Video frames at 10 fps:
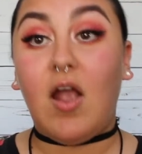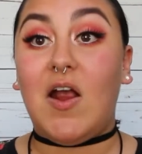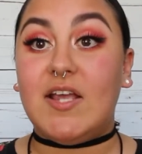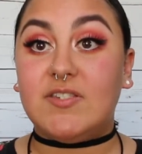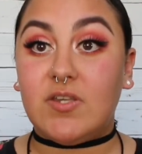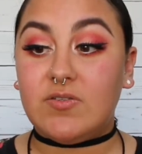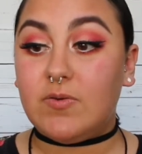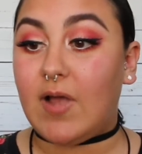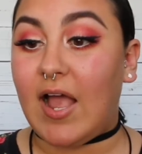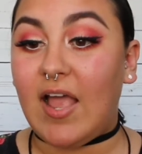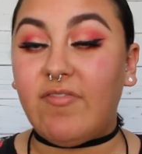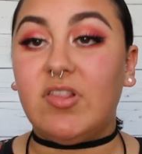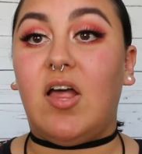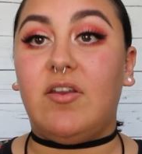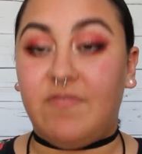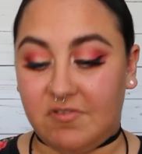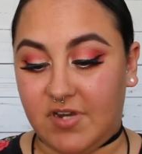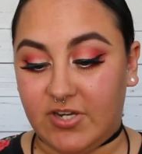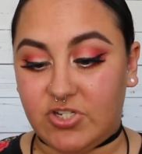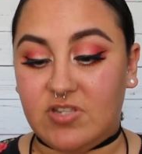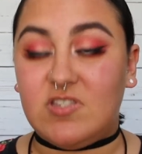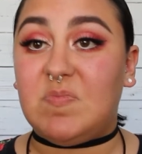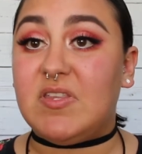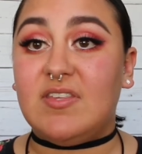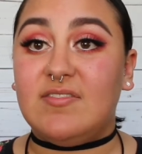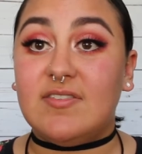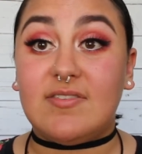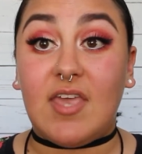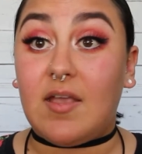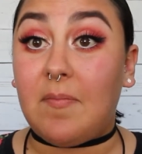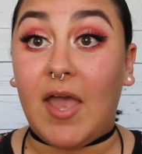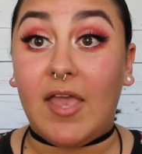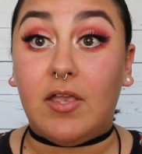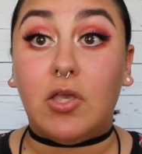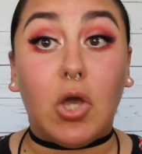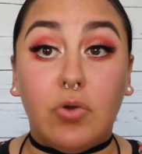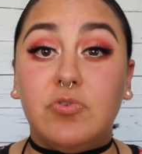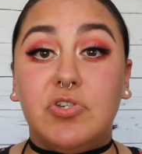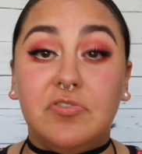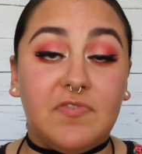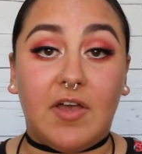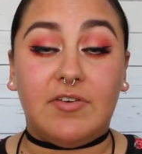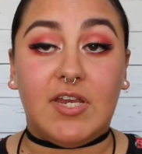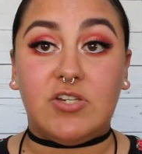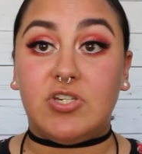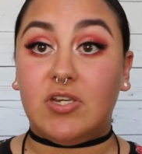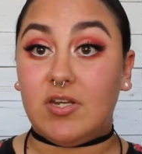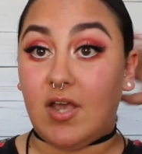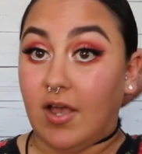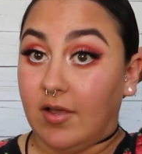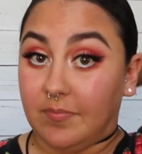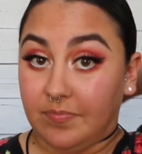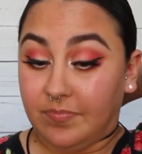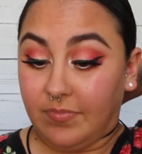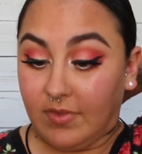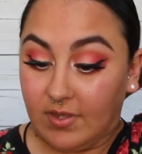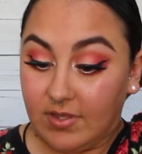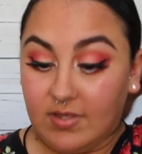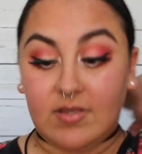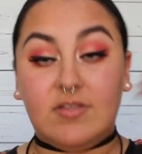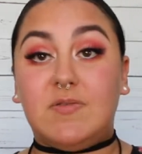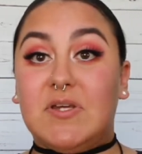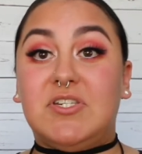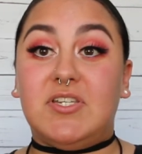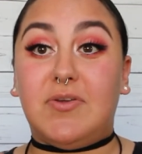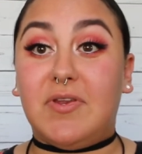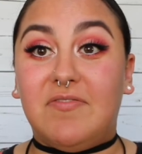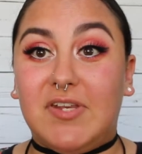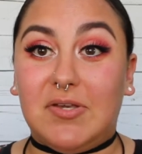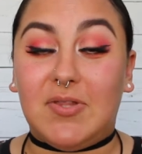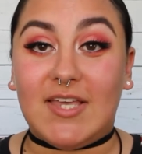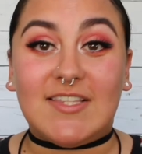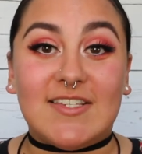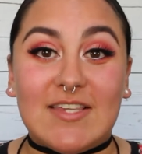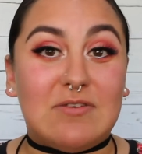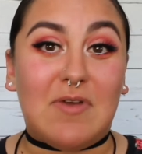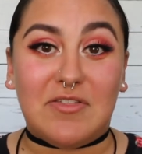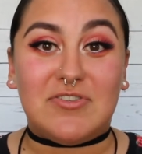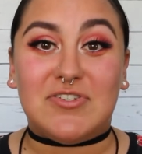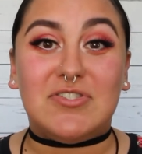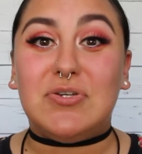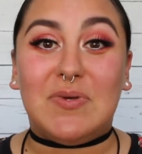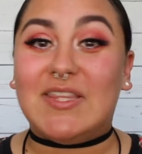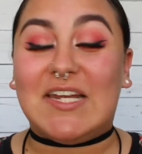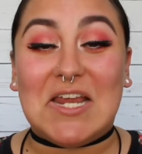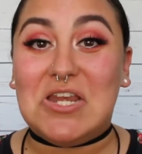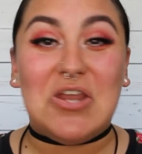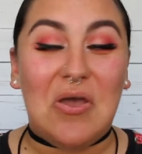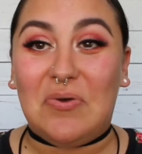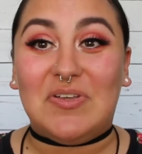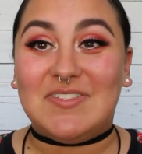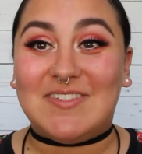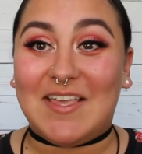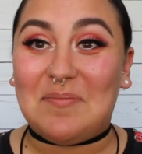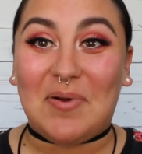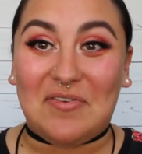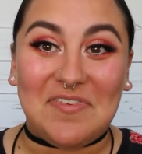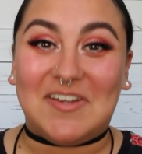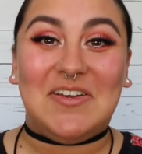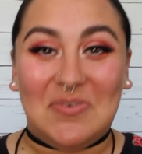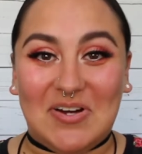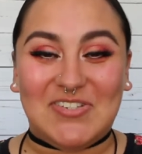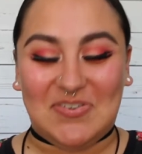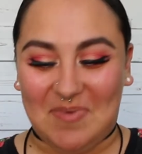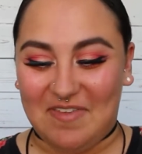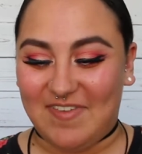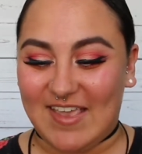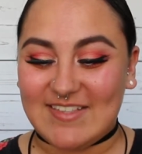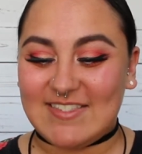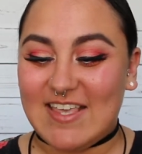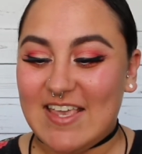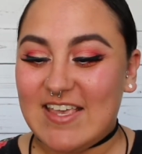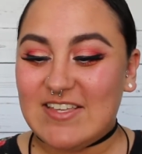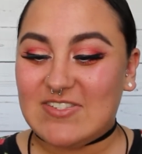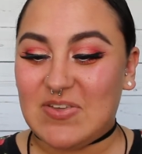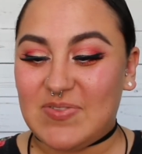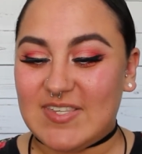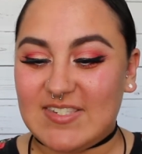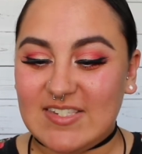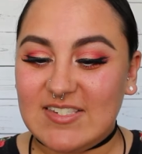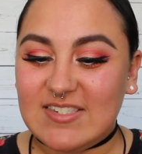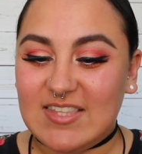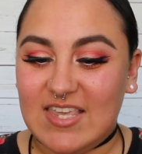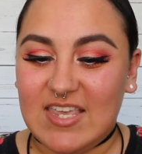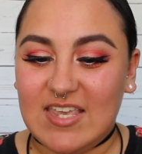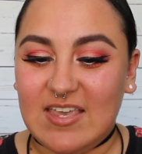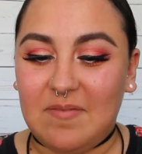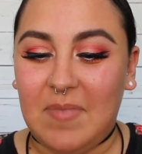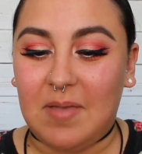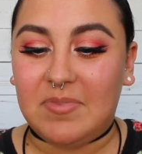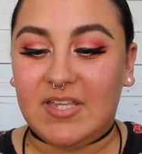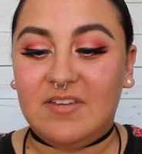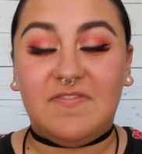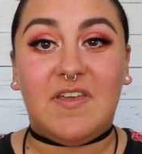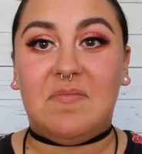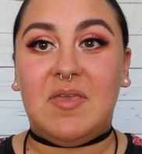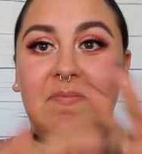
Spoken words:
Alright, so I have a lot of foundations, but this is my go-to foundation. Especially doing a video like this, I'd rather just do one that I know is perfect and works for my face. So this is the Maybelline Fit Me